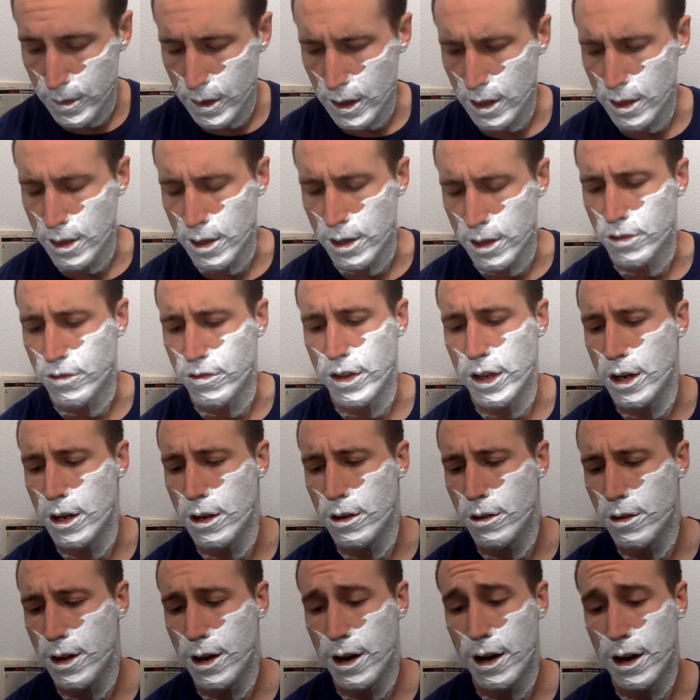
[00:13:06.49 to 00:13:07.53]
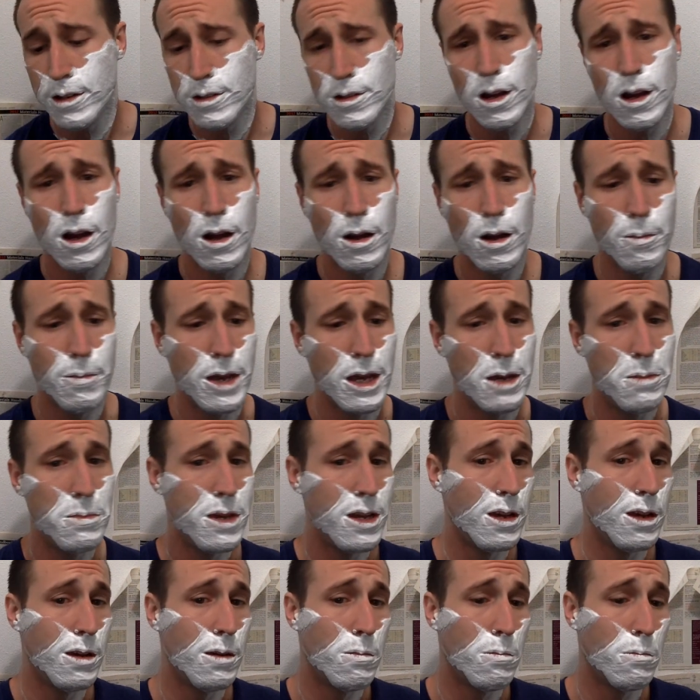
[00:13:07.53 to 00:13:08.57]
in this video that I saw,
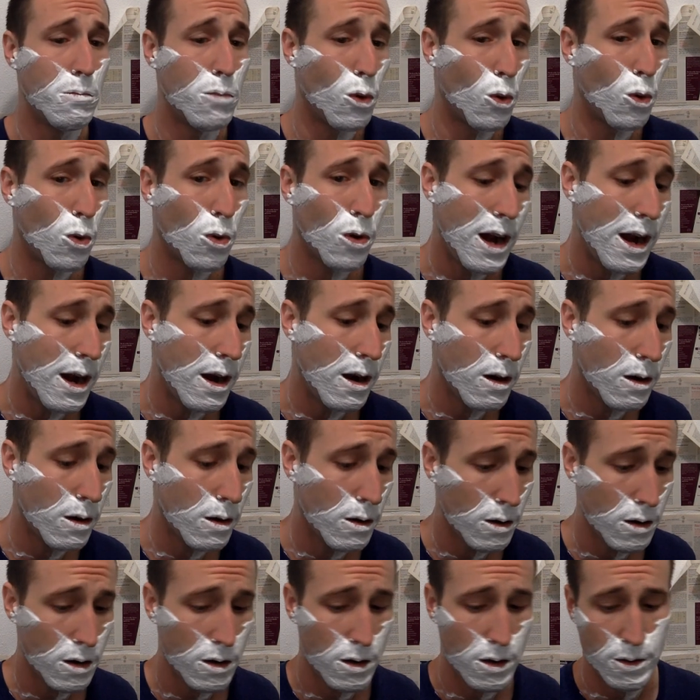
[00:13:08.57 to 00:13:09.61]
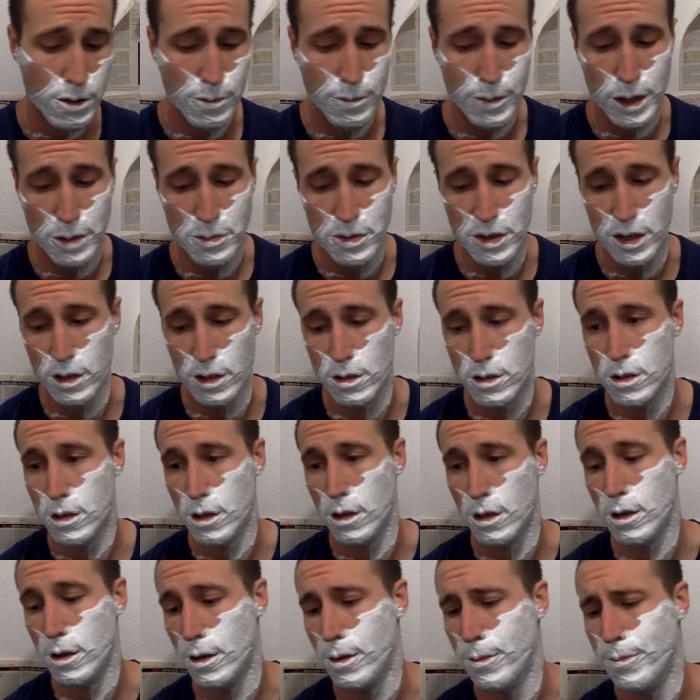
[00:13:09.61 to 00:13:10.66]
maybe boar hair, maybe it's
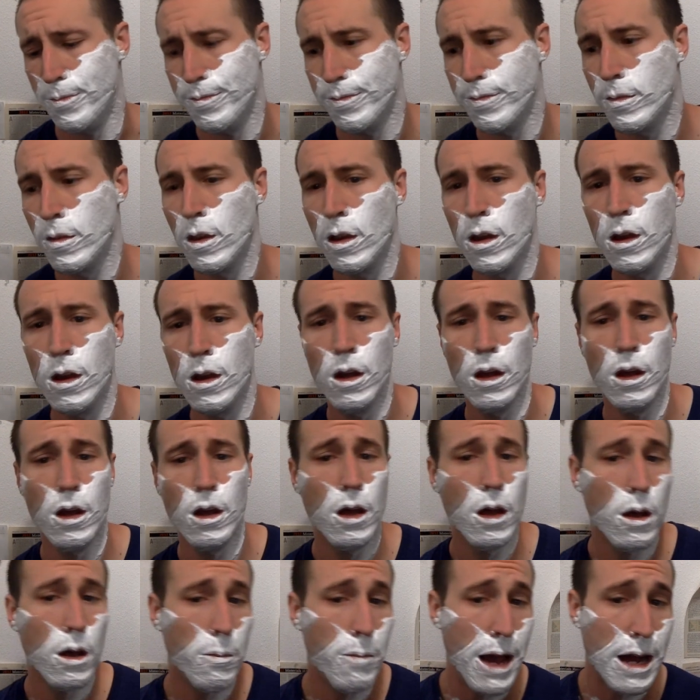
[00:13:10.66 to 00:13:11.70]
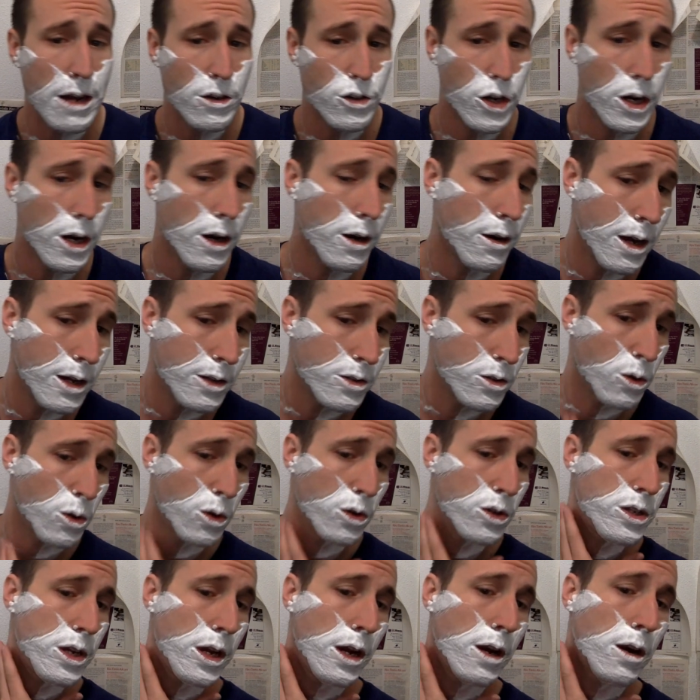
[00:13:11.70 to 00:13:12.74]
badger hair knots,
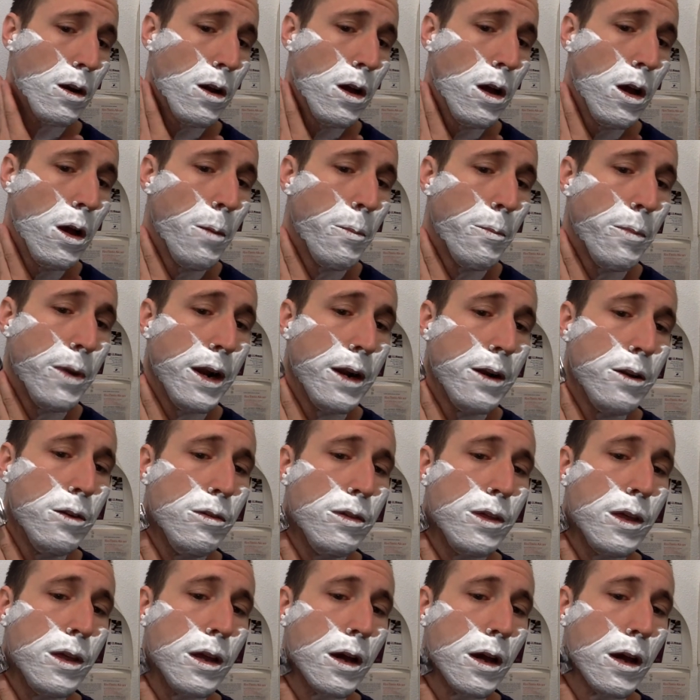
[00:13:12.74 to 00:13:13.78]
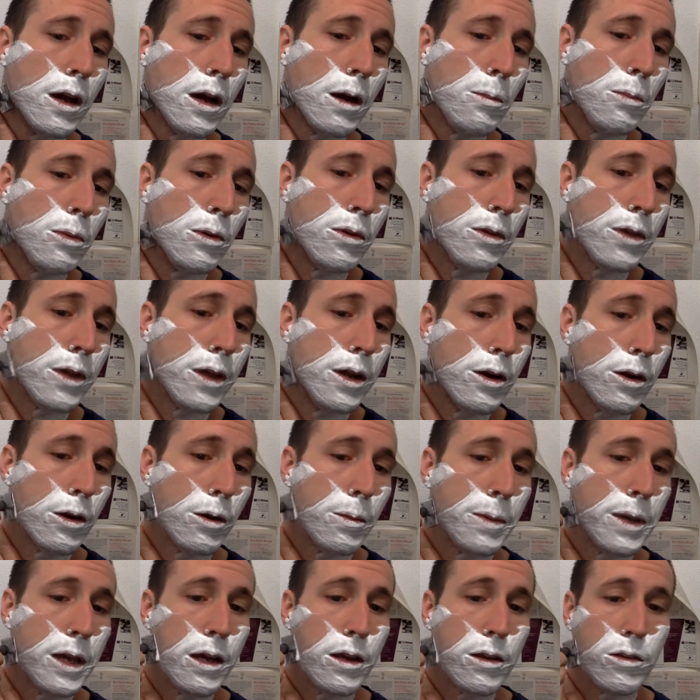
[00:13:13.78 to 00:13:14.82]
horsehair, but I do think a couple of the
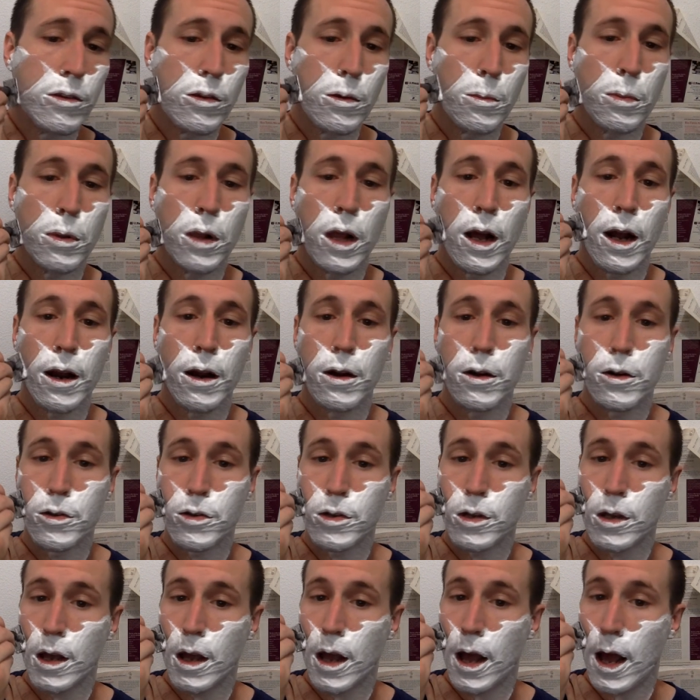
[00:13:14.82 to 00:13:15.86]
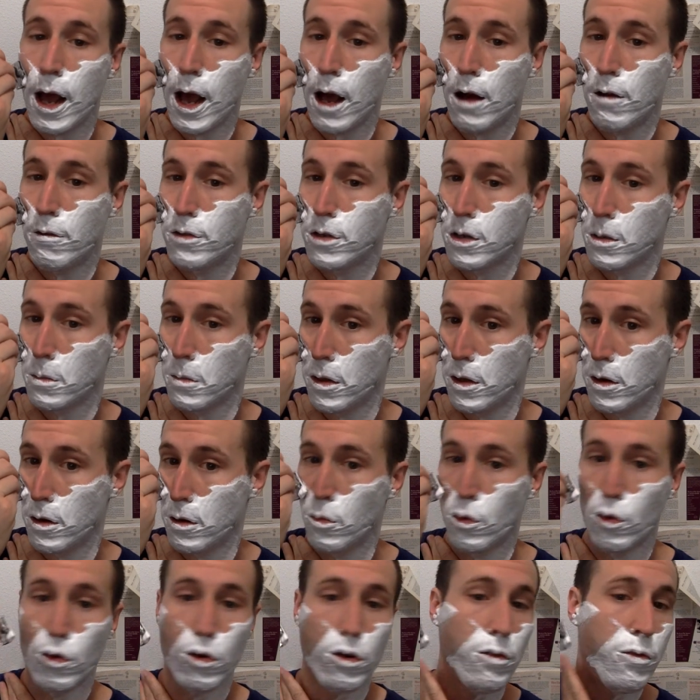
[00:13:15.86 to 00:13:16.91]
European suppliers have some of their
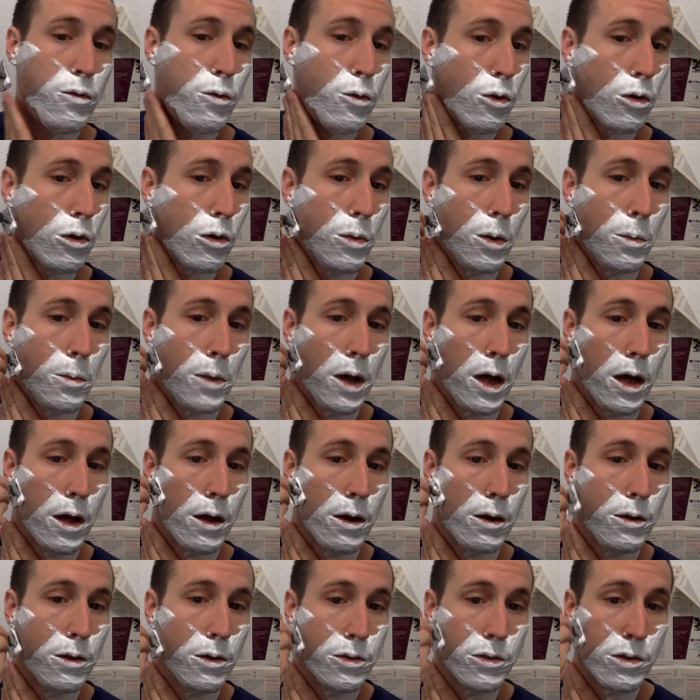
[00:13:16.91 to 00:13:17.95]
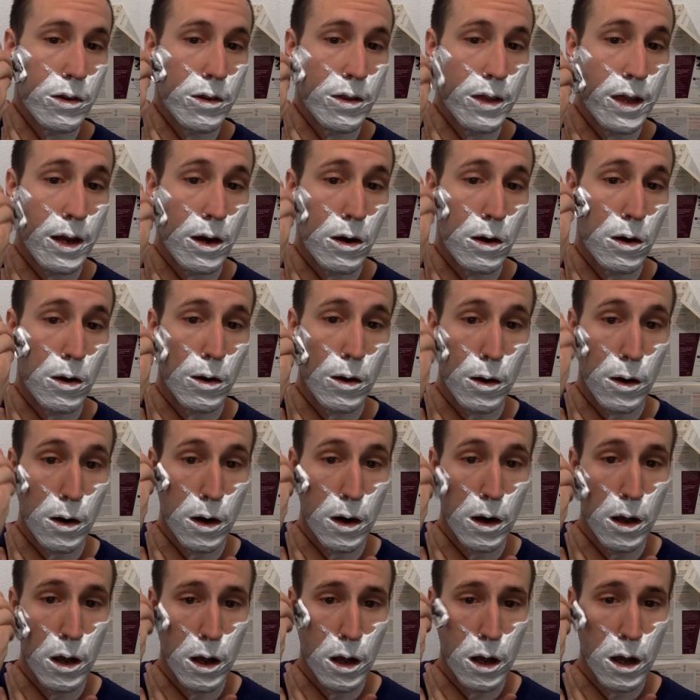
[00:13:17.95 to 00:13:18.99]
more affordable models that are
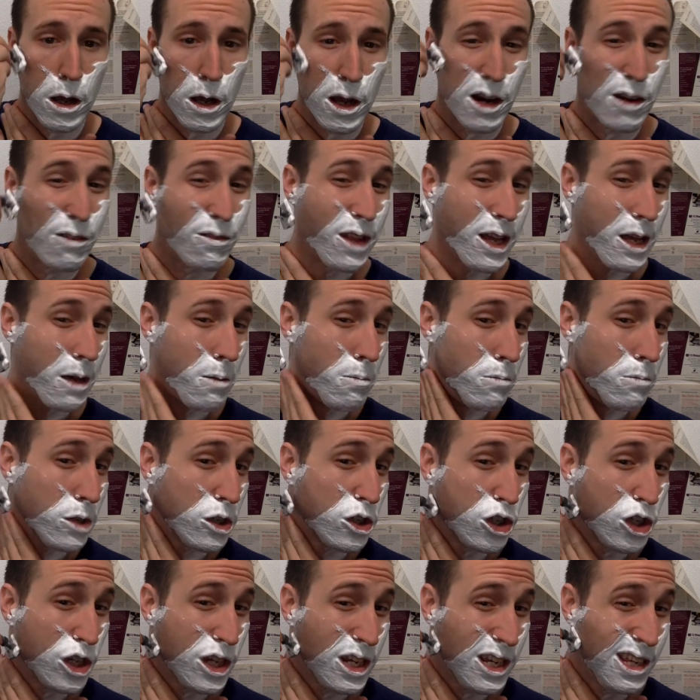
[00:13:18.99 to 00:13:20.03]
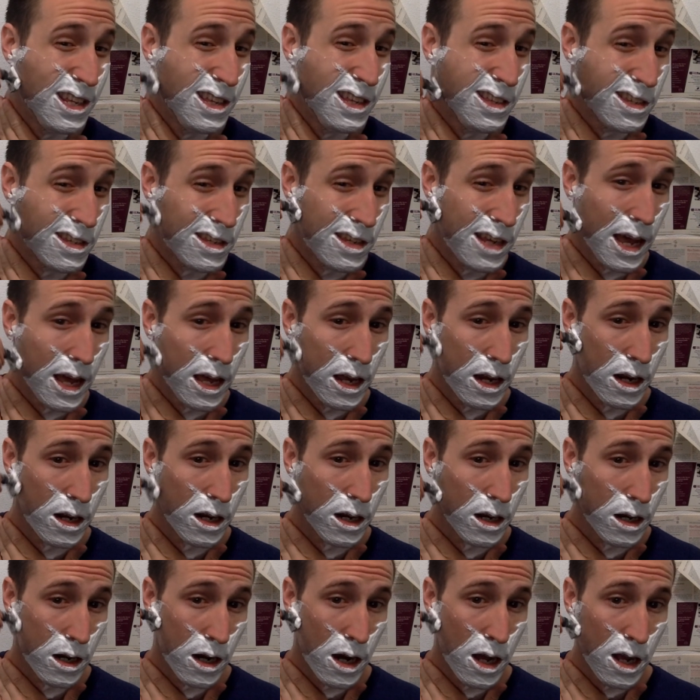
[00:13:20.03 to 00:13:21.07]
kind of like machine set
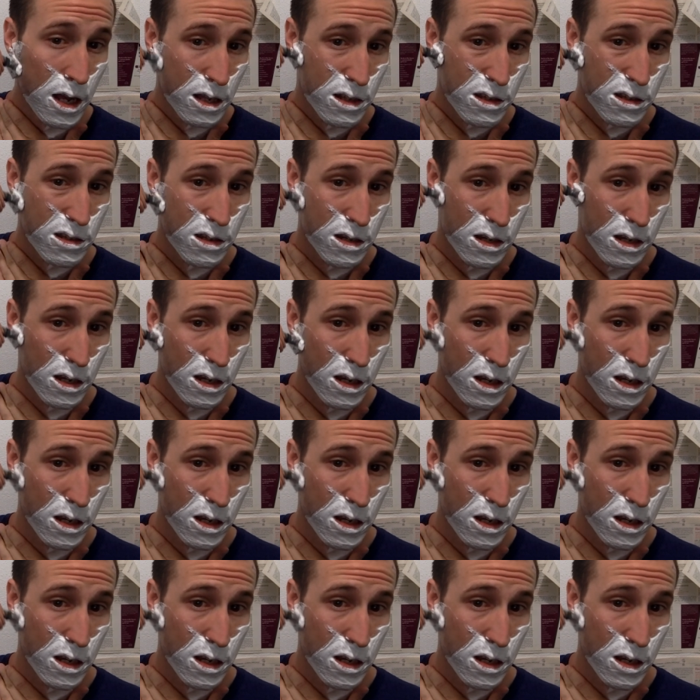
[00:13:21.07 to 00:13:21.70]
knots.